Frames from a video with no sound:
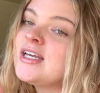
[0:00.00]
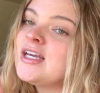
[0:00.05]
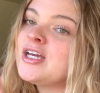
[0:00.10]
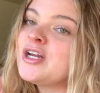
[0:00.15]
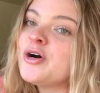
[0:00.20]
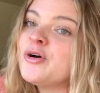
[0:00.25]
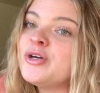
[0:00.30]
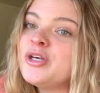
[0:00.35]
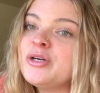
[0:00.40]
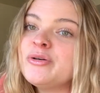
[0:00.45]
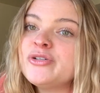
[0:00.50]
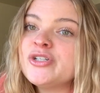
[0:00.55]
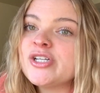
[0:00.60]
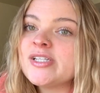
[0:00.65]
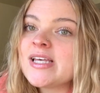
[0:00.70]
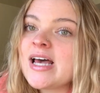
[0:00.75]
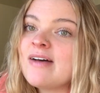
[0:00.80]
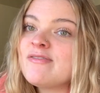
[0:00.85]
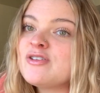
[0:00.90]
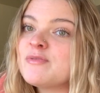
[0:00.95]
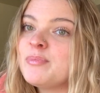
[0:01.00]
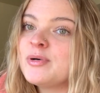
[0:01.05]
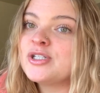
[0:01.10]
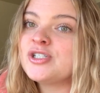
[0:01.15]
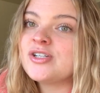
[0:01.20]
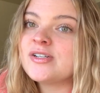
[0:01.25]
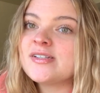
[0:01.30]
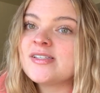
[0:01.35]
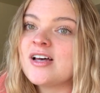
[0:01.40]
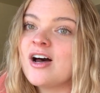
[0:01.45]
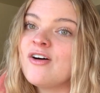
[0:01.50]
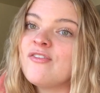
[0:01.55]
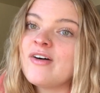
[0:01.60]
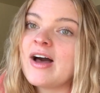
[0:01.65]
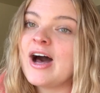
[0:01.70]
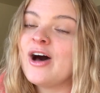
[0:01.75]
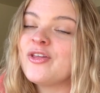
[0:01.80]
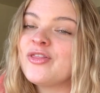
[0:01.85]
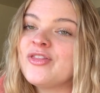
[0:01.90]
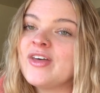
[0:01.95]
You know, you just have to put yourself
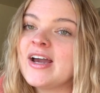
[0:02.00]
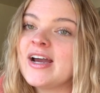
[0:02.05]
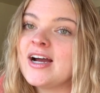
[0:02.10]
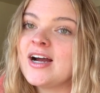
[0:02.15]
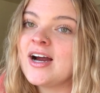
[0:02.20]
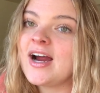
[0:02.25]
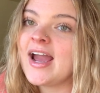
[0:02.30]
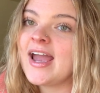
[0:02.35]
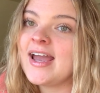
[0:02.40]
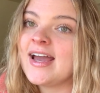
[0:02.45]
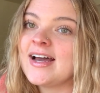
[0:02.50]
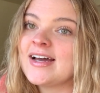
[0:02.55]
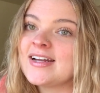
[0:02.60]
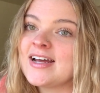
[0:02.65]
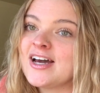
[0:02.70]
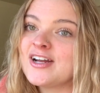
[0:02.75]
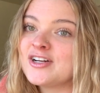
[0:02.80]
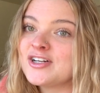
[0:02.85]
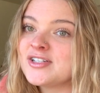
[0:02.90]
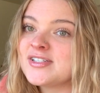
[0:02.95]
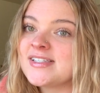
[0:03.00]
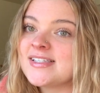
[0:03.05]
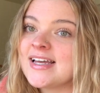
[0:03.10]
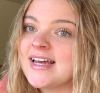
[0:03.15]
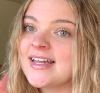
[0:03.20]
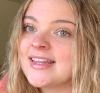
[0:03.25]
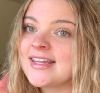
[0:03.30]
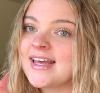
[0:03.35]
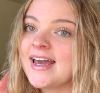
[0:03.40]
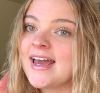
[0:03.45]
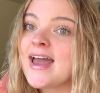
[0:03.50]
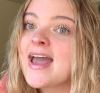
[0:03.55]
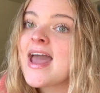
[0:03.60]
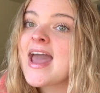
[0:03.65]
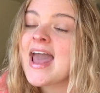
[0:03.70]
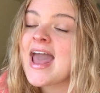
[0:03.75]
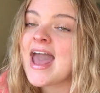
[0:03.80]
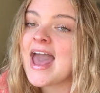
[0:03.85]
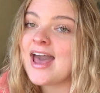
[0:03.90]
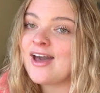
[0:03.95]
out there and understand that
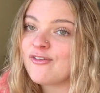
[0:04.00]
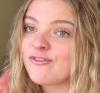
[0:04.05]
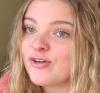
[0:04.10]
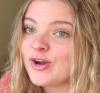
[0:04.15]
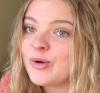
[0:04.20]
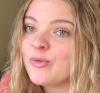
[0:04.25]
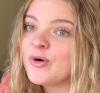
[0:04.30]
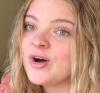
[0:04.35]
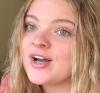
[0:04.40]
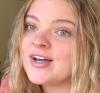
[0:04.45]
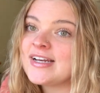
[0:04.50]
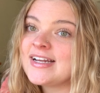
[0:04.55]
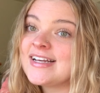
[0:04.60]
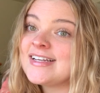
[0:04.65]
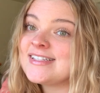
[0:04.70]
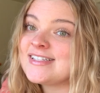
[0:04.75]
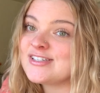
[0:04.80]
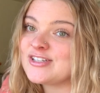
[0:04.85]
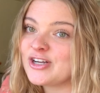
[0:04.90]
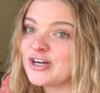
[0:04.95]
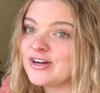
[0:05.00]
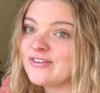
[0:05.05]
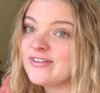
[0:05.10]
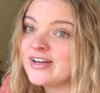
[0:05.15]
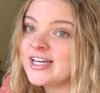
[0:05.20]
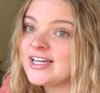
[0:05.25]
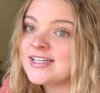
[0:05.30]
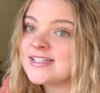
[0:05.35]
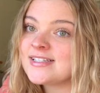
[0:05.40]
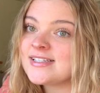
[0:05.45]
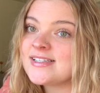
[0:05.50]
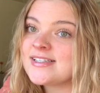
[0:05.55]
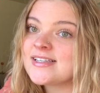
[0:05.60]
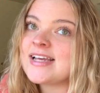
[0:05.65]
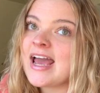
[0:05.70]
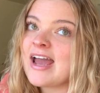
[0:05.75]
everyone is nervous.